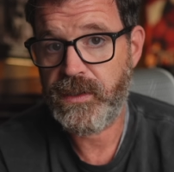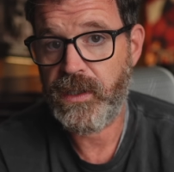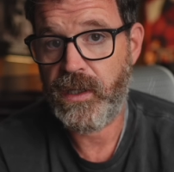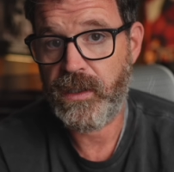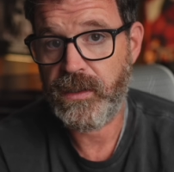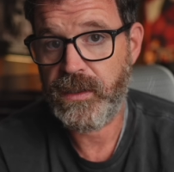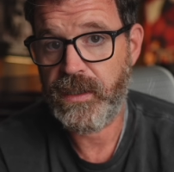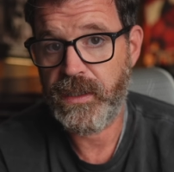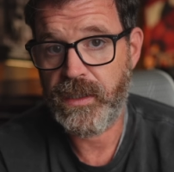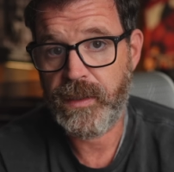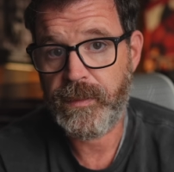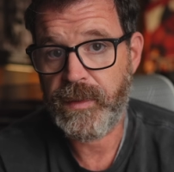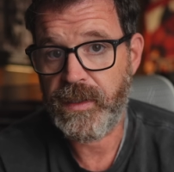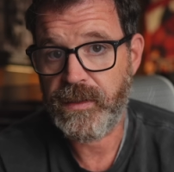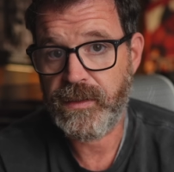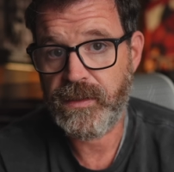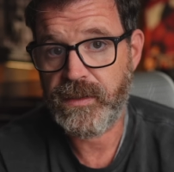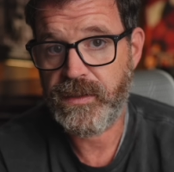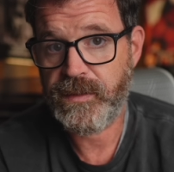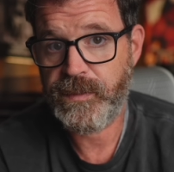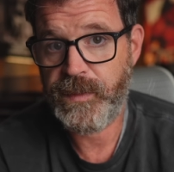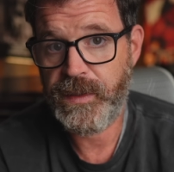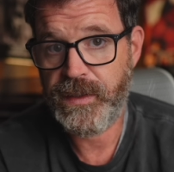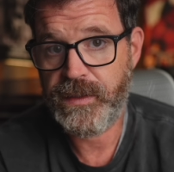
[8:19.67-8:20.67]
talking about this
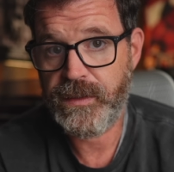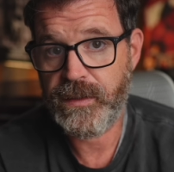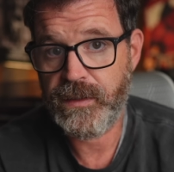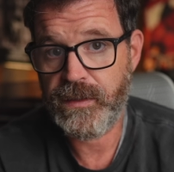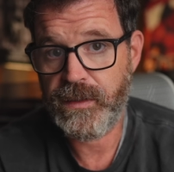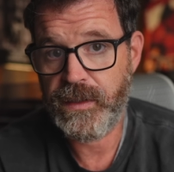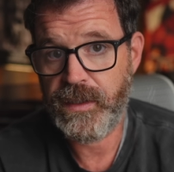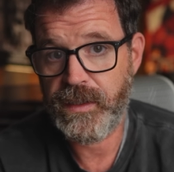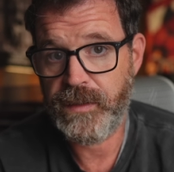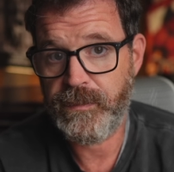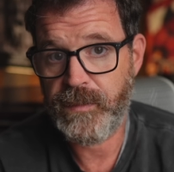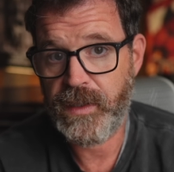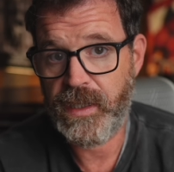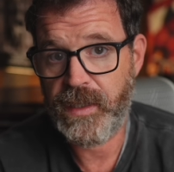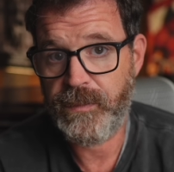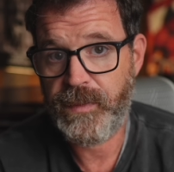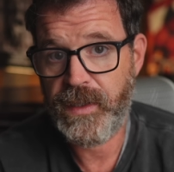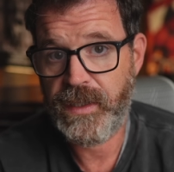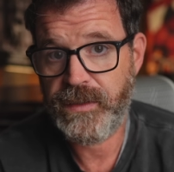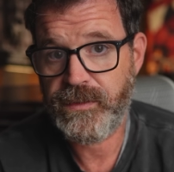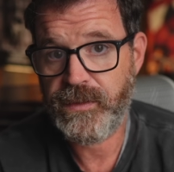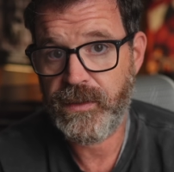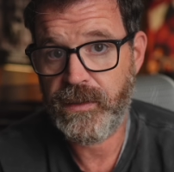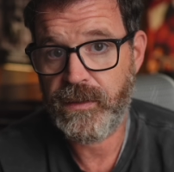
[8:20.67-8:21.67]
speaker in my
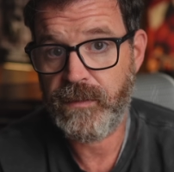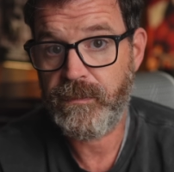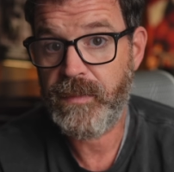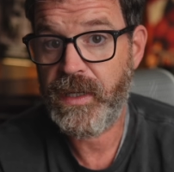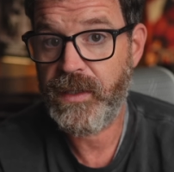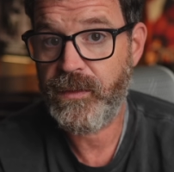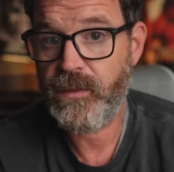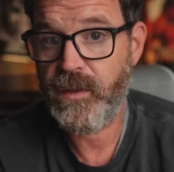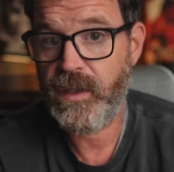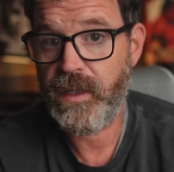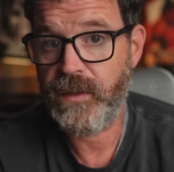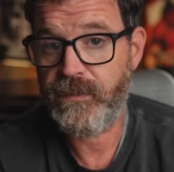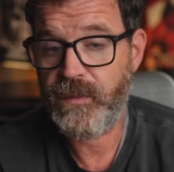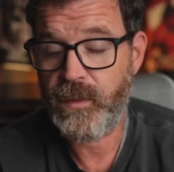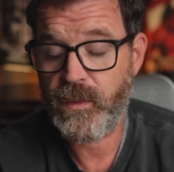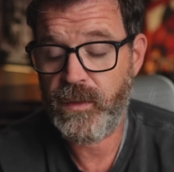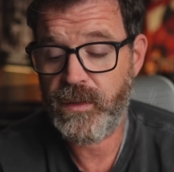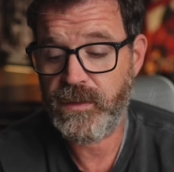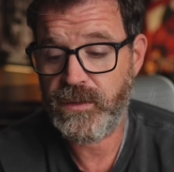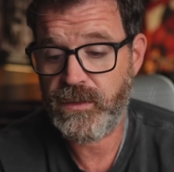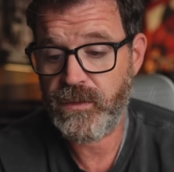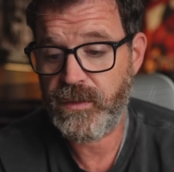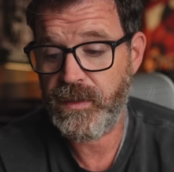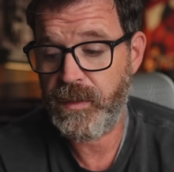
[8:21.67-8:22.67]
Patreon. By the way, if you
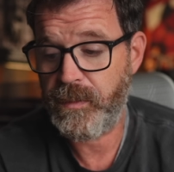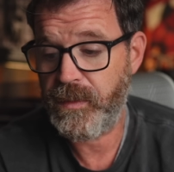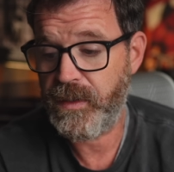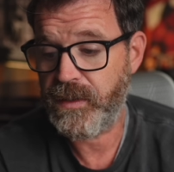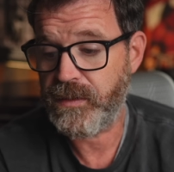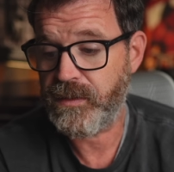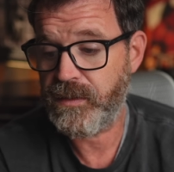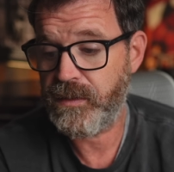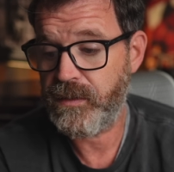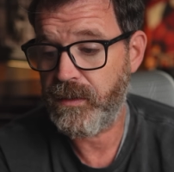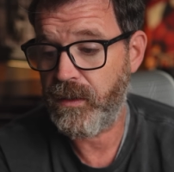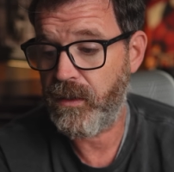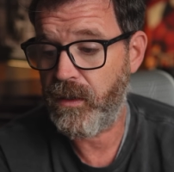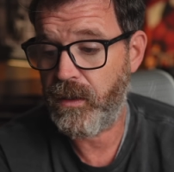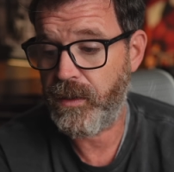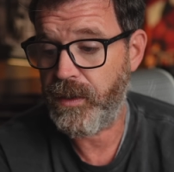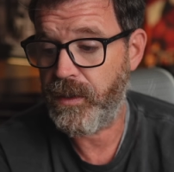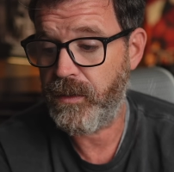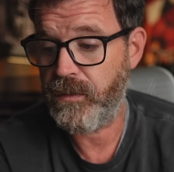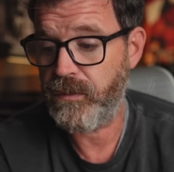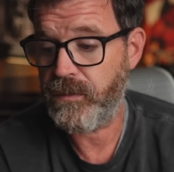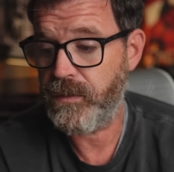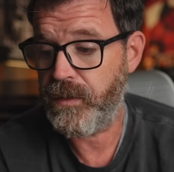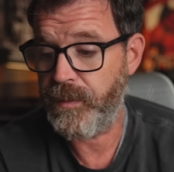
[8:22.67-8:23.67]
want to join the best
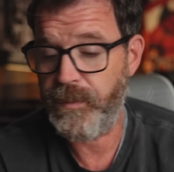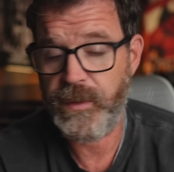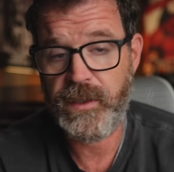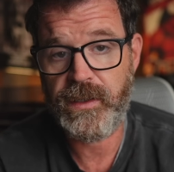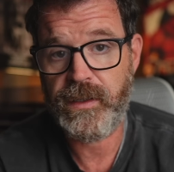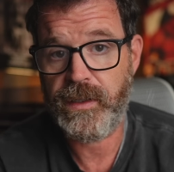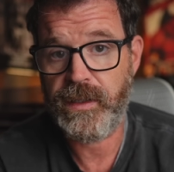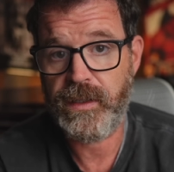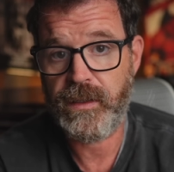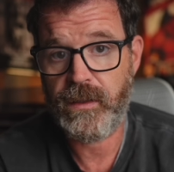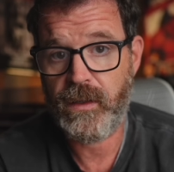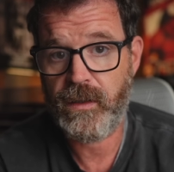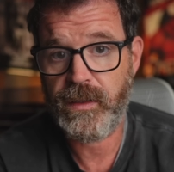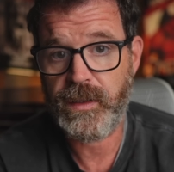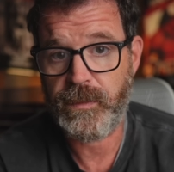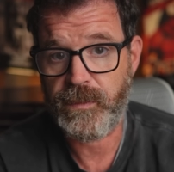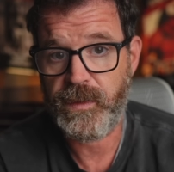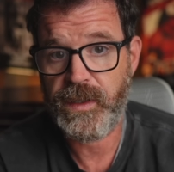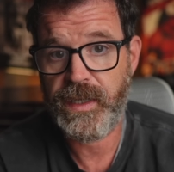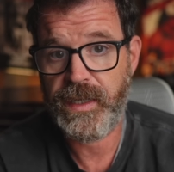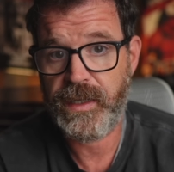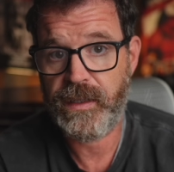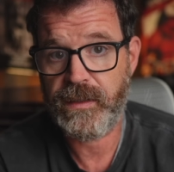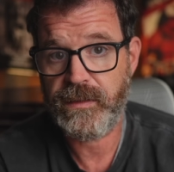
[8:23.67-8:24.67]
audio community on the
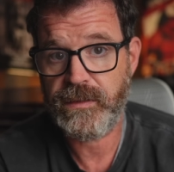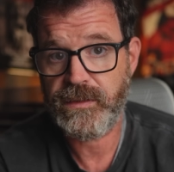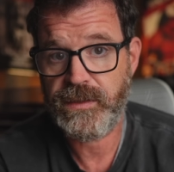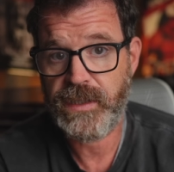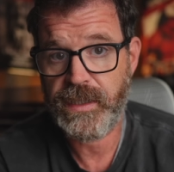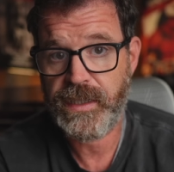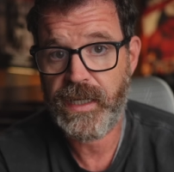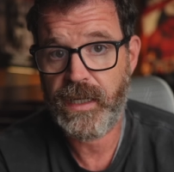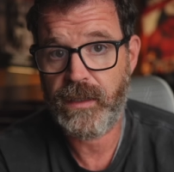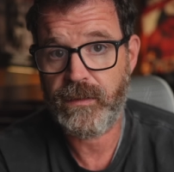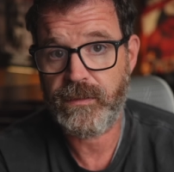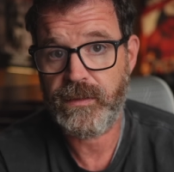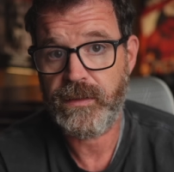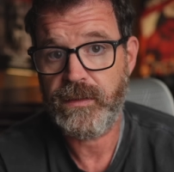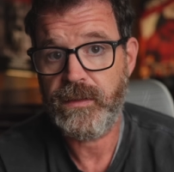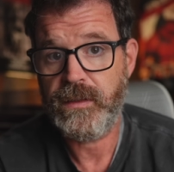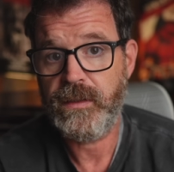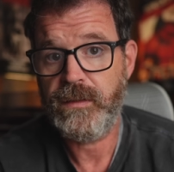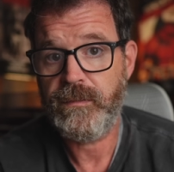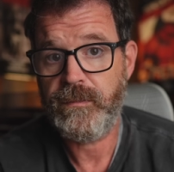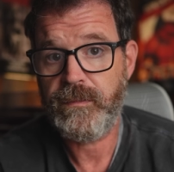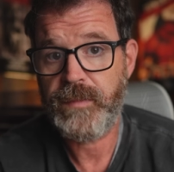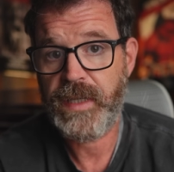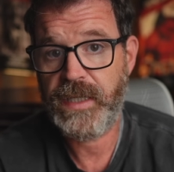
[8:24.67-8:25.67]
planet, check out
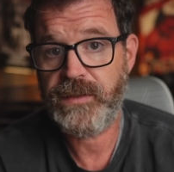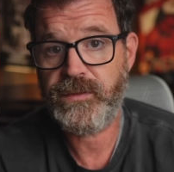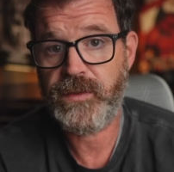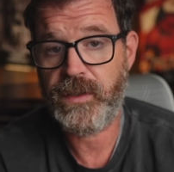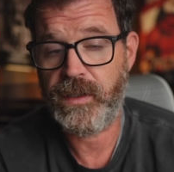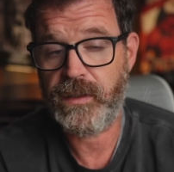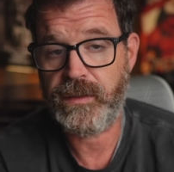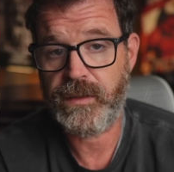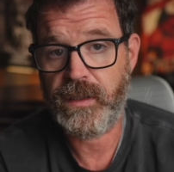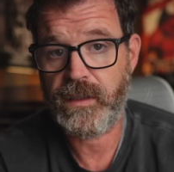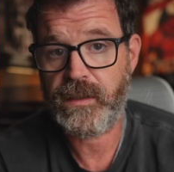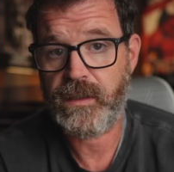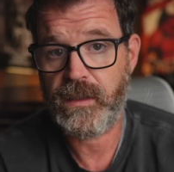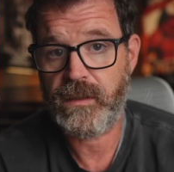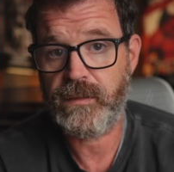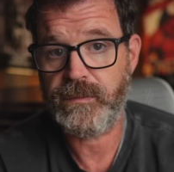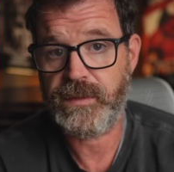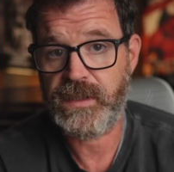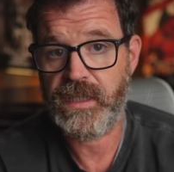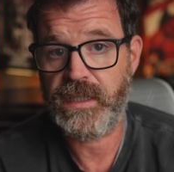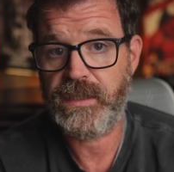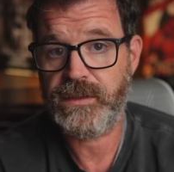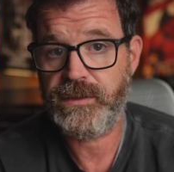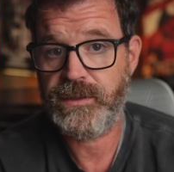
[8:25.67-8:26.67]
patreon.com
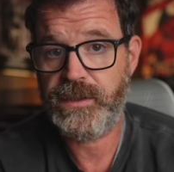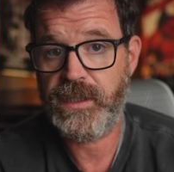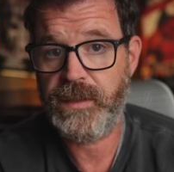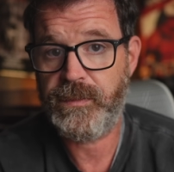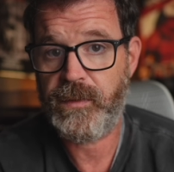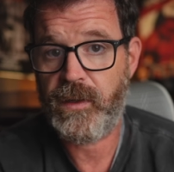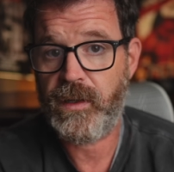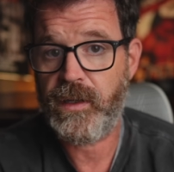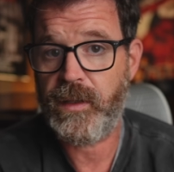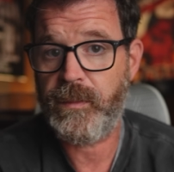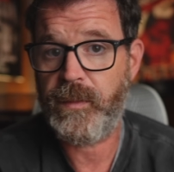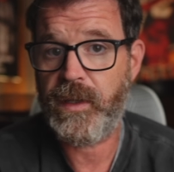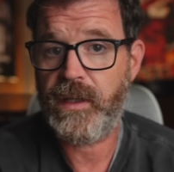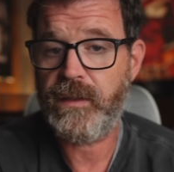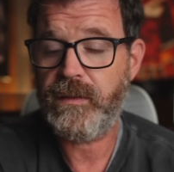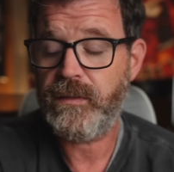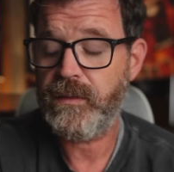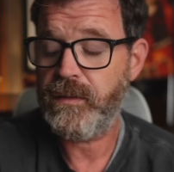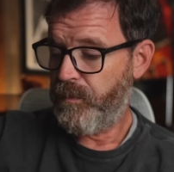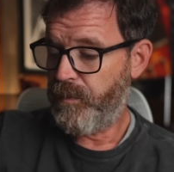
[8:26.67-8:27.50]
slash man.